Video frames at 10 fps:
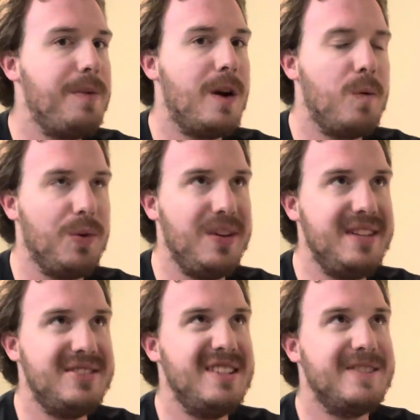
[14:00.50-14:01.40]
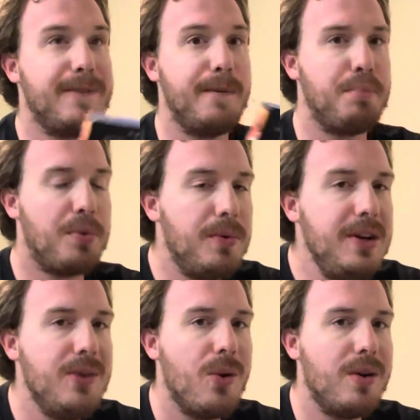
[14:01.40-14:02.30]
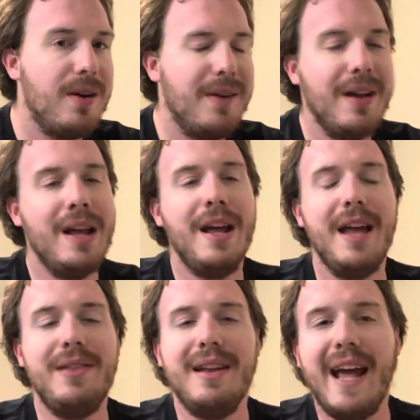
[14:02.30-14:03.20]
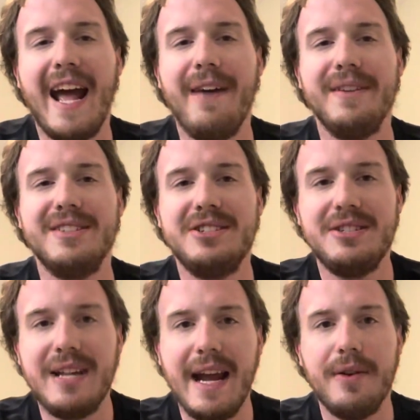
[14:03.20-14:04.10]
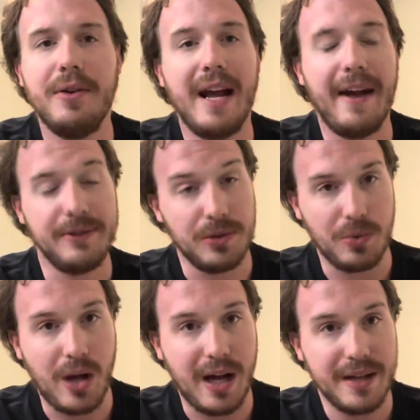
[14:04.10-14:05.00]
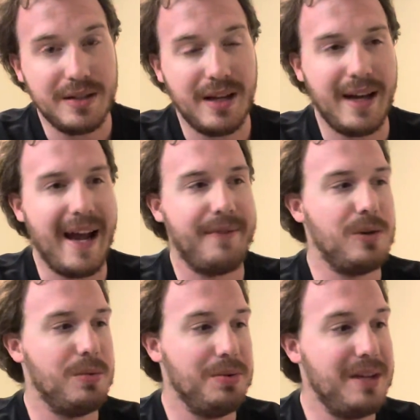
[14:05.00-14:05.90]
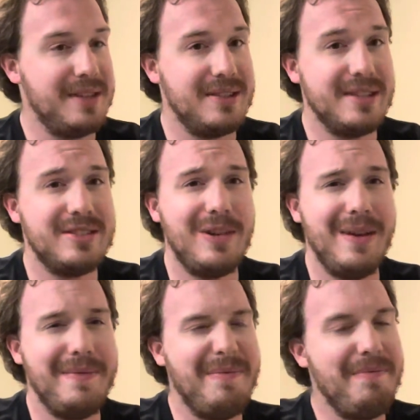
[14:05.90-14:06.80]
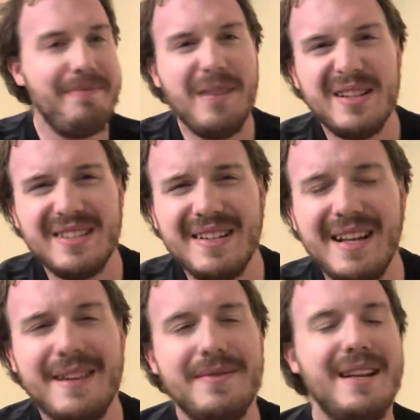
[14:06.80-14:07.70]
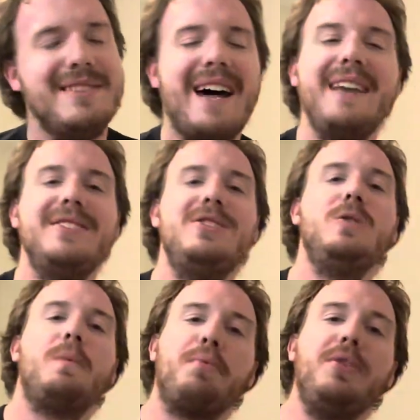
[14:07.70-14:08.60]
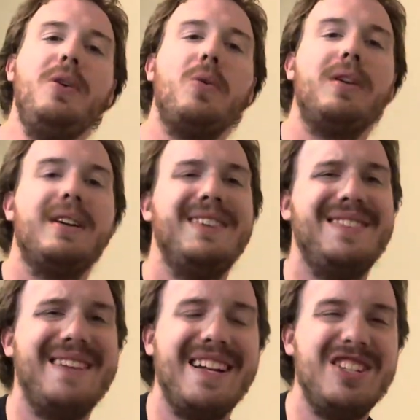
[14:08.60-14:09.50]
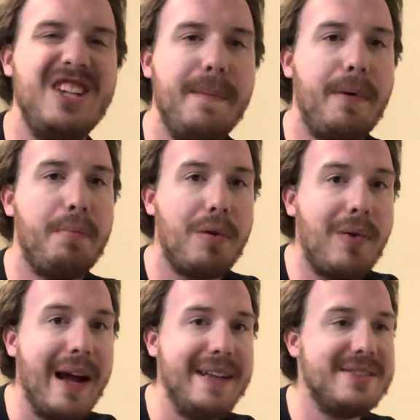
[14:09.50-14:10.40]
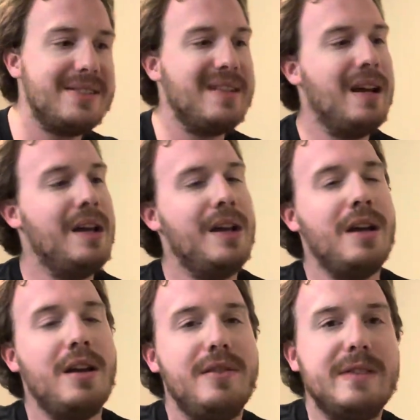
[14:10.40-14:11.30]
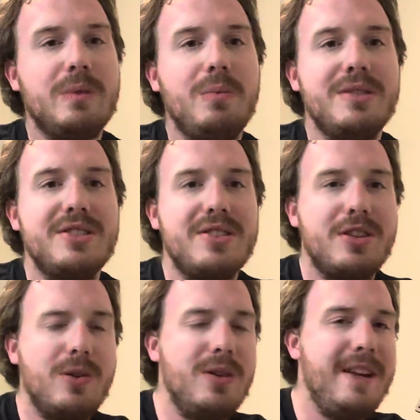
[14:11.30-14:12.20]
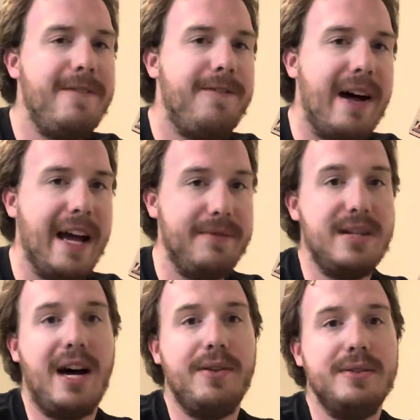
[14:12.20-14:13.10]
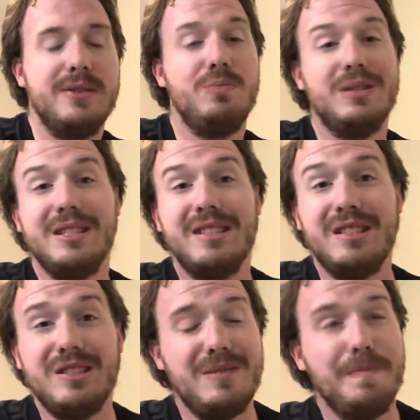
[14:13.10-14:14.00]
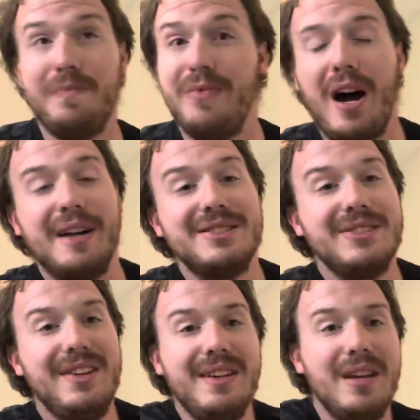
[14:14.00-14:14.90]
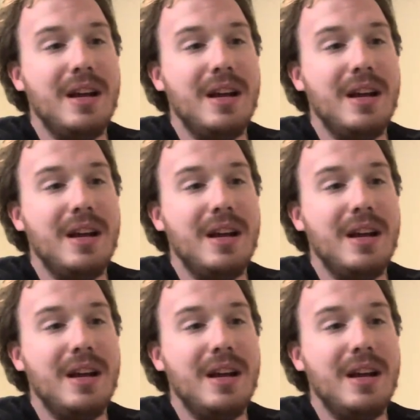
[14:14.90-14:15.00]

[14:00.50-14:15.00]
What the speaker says: their releases for pre-order and then have it standard after it releases. So it entices you to pre-order it because it's at a cheaper price. This one was $35, which is honestly,